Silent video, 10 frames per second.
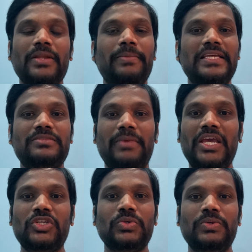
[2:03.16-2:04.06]
Please make
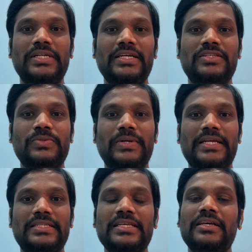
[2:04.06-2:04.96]
sure, dear
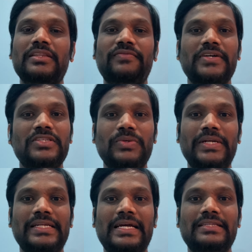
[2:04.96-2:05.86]
students, the first
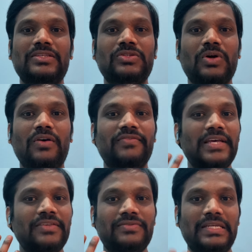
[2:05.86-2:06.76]
unit consists of
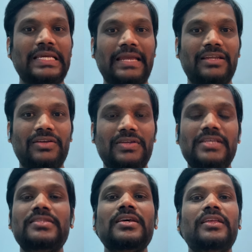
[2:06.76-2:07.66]
3
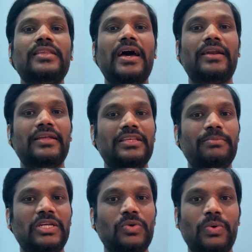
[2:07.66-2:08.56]
categories. They are nothing
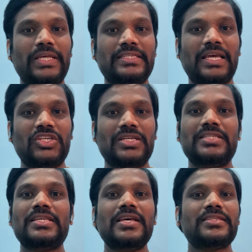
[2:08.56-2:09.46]
but conic
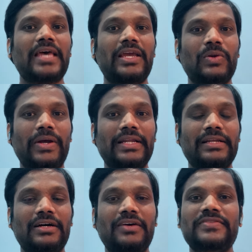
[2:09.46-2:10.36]
sections, cycloidal
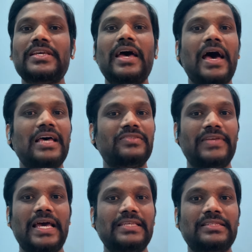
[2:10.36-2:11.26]
curves as well
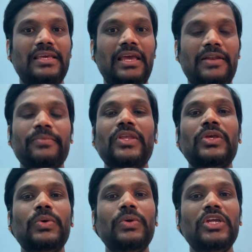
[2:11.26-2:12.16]
as scale.
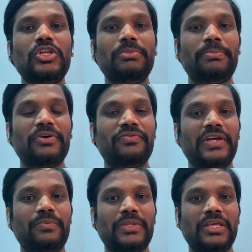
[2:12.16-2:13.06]
You need to be
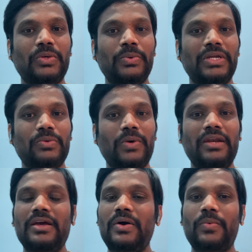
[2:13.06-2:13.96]
perfect with the unit
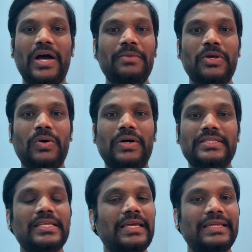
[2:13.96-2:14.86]
1. Why?
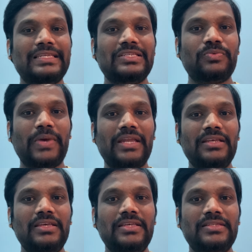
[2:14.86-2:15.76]
Because it is very
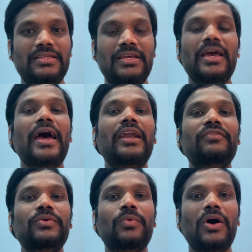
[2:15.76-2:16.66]
easy, and if
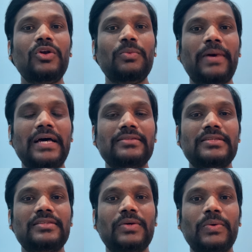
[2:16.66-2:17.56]
you want to pass
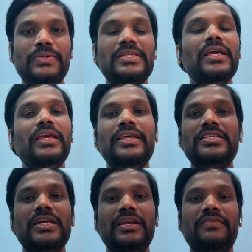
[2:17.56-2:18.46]
this course, each
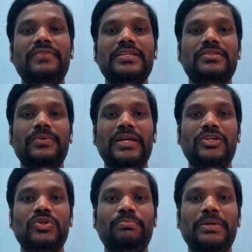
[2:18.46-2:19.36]
and every student
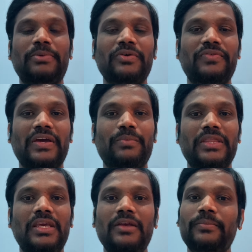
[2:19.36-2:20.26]
should be perfect with
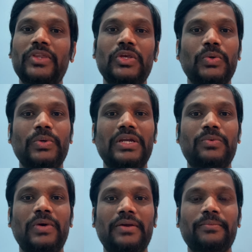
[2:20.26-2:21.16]
the unit
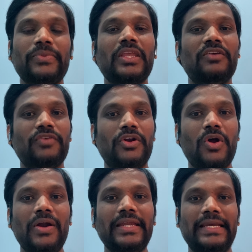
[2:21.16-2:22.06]
1. If you are
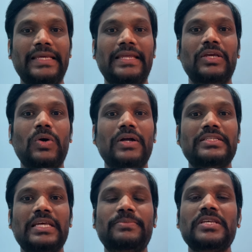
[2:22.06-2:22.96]
not getting any
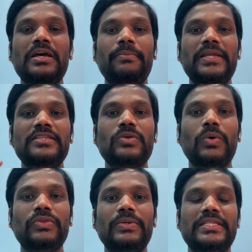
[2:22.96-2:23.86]
concepts, please go
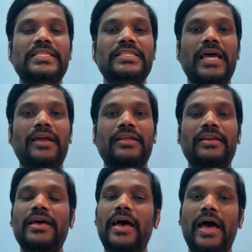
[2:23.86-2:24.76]
through this channel
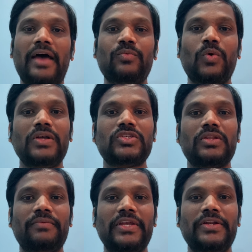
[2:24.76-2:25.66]
and watch
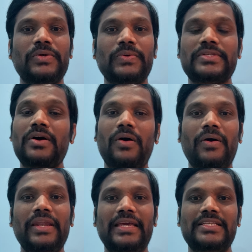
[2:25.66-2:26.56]
the videos
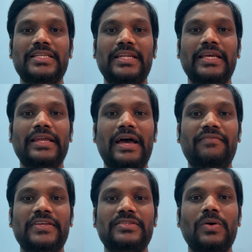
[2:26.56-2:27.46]
on engineering
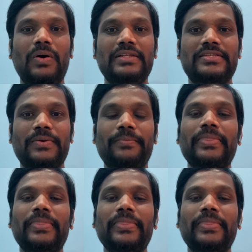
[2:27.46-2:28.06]
graphics also.